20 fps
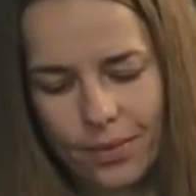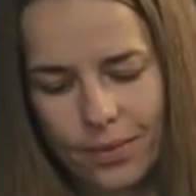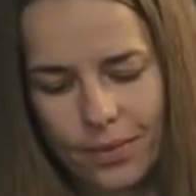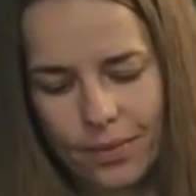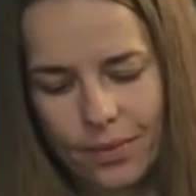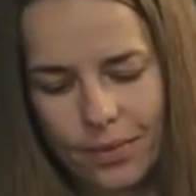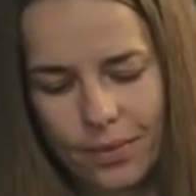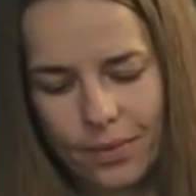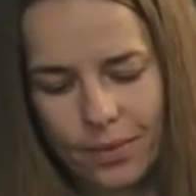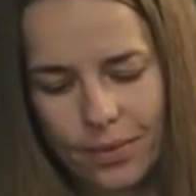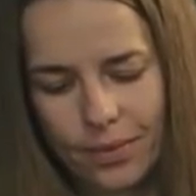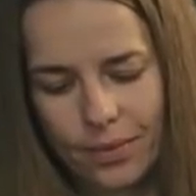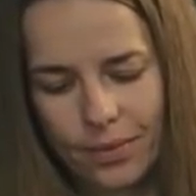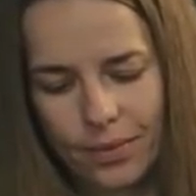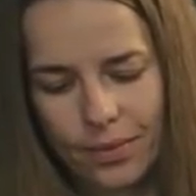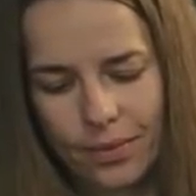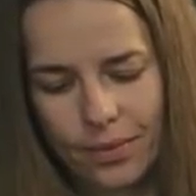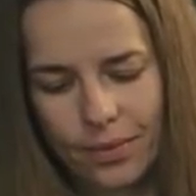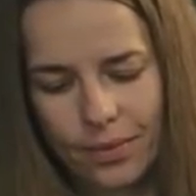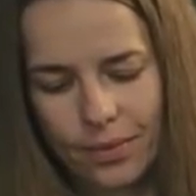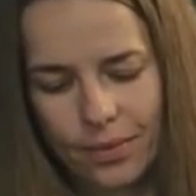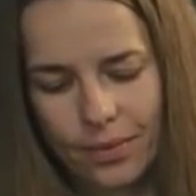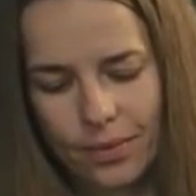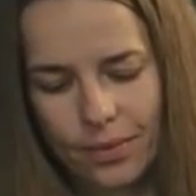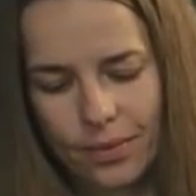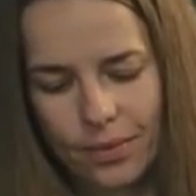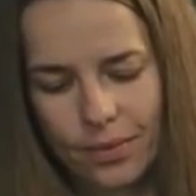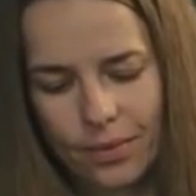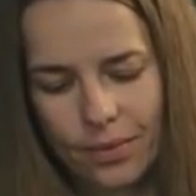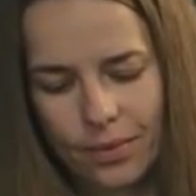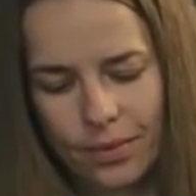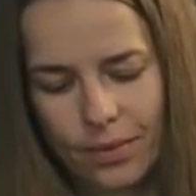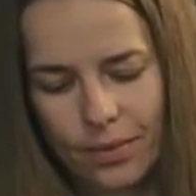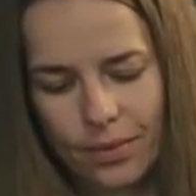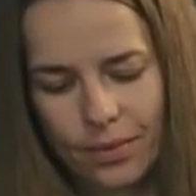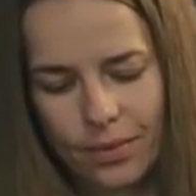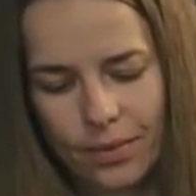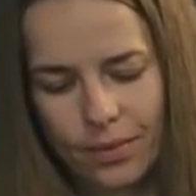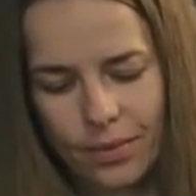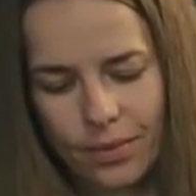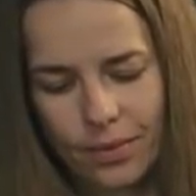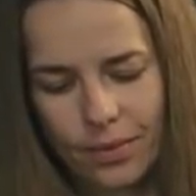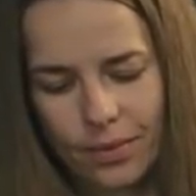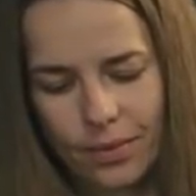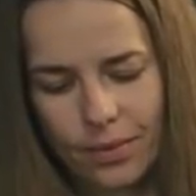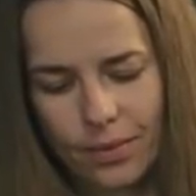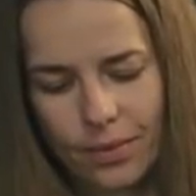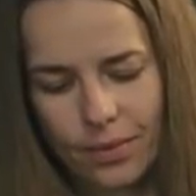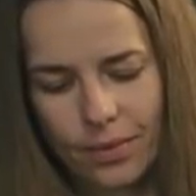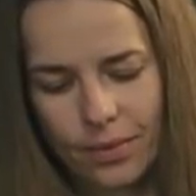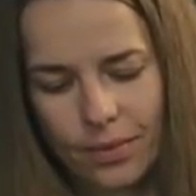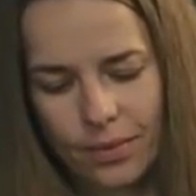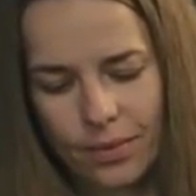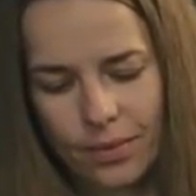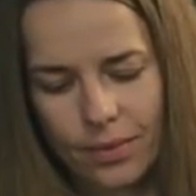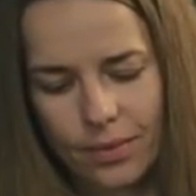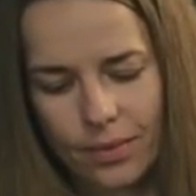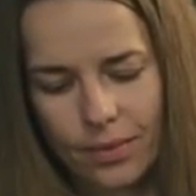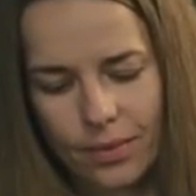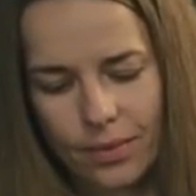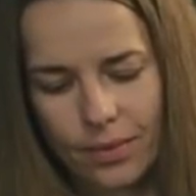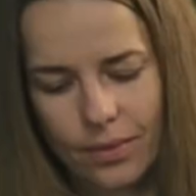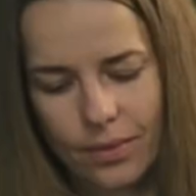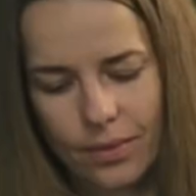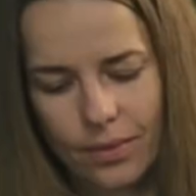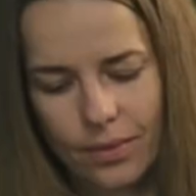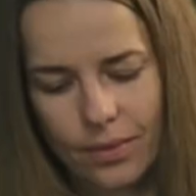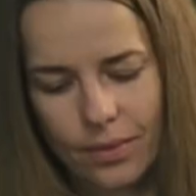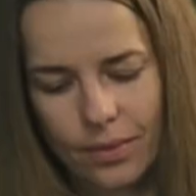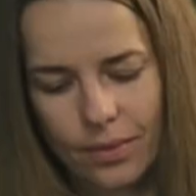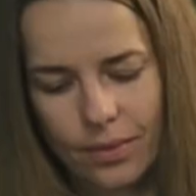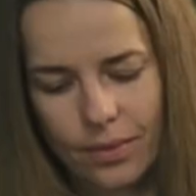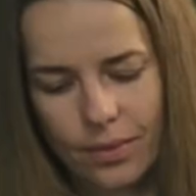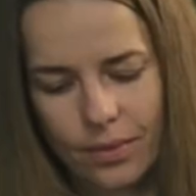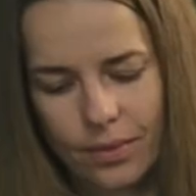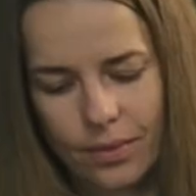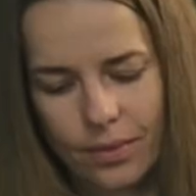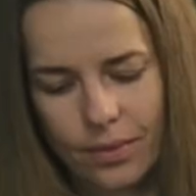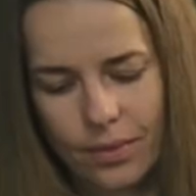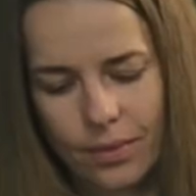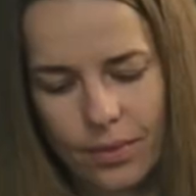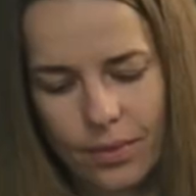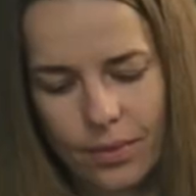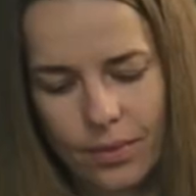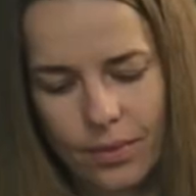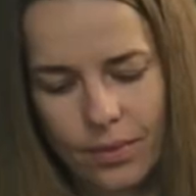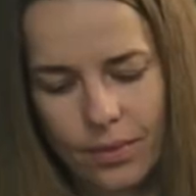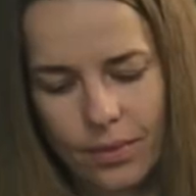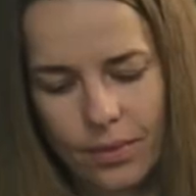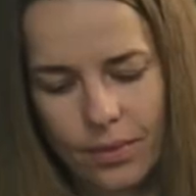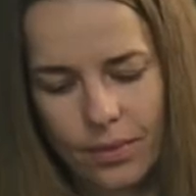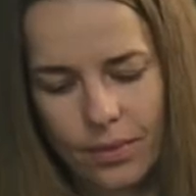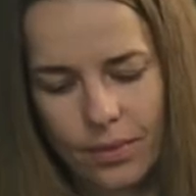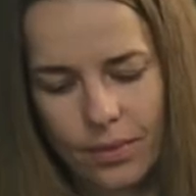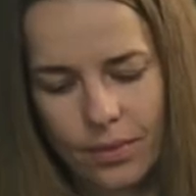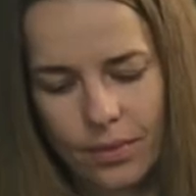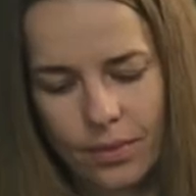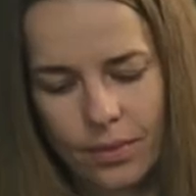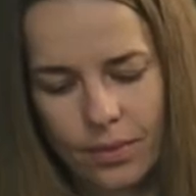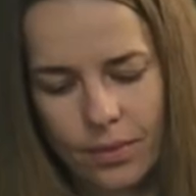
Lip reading: [no speech]